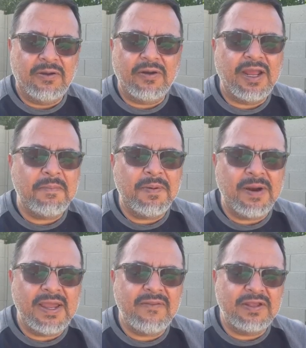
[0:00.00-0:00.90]
Lord, I
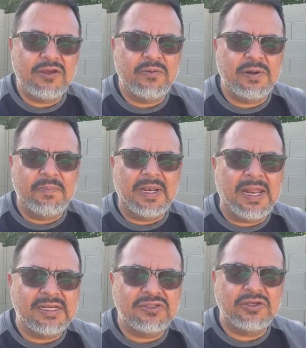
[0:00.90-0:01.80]
pray that you would
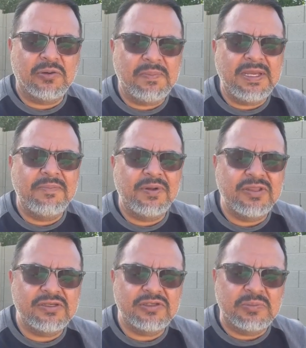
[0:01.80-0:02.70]
bless your
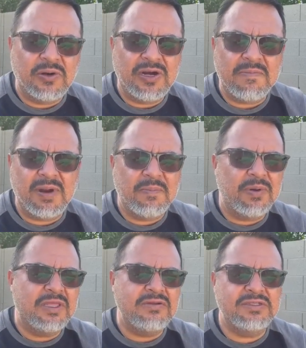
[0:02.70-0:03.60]
people this morning, my
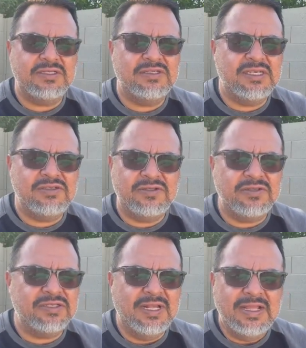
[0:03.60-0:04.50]
brothers and
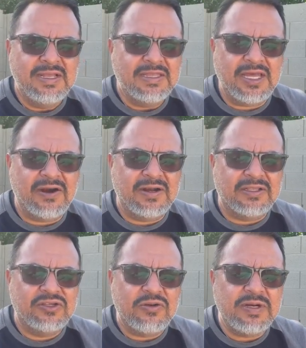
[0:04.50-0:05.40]
sisters that
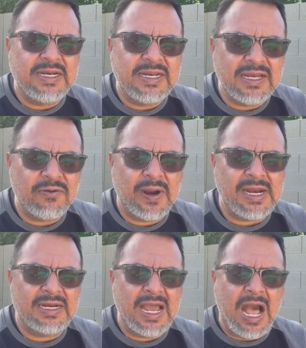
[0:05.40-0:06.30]
are tuning in
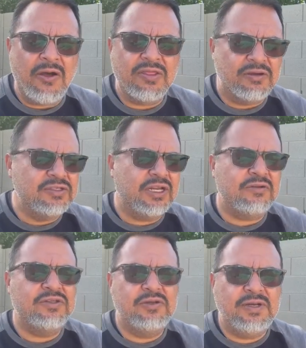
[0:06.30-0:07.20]
right now, those
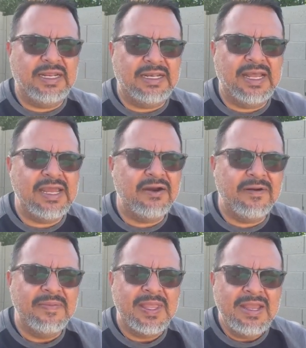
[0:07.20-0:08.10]
that will tune in
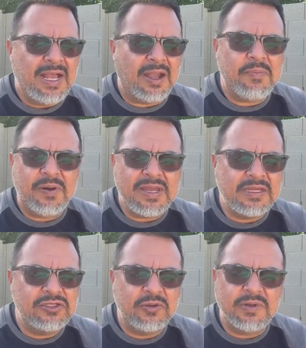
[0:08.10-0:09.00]
later. I pray
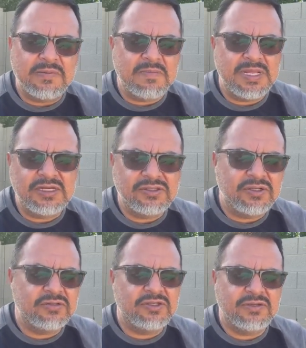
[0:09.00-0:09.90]
that you would
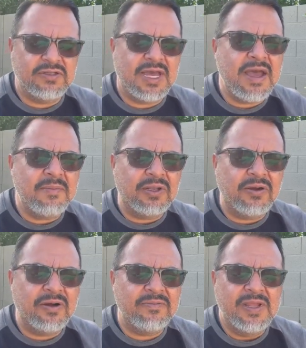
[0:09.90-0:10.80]
minister to them,
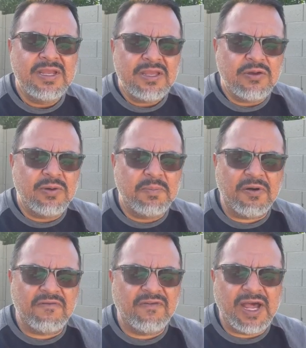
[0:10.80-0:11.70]
Lord. You would
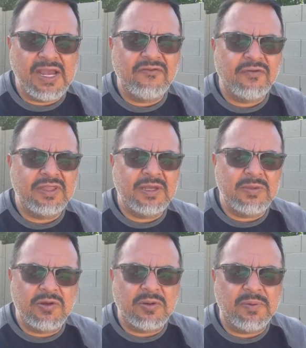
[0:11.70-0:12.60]
provide for
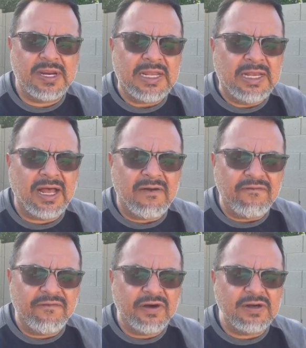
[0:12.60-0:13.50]
them. You would bring
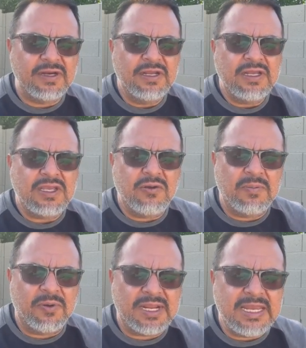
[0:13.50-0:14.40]
comfort. You
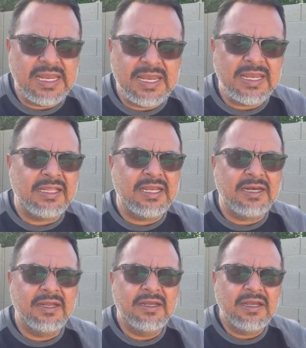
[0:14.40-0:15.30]
would bring
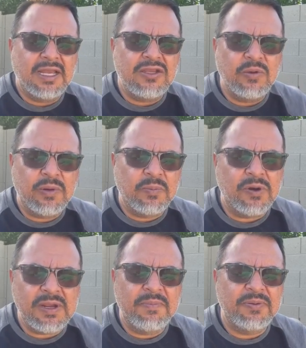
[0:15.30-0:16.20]
healing, and you would
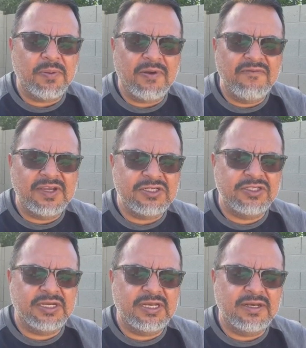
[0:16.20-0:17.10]
bring
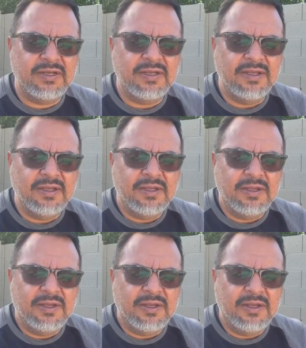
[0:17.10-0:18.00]
provision.
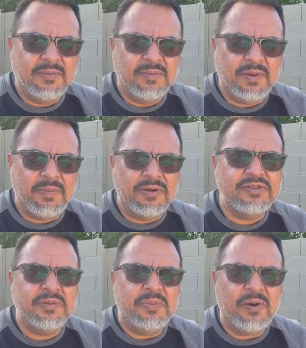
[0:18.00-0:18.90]
But
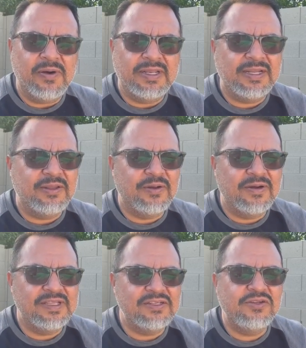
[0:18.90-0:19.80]
most importantly,
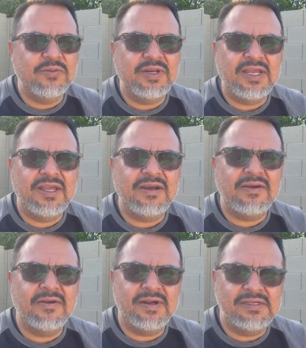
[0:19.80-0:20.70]
Lord, that you would
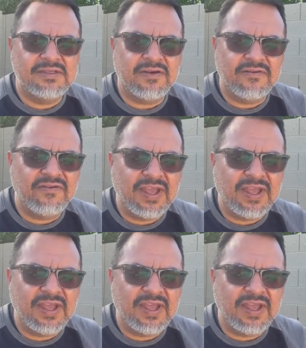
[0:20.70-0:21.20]
increase their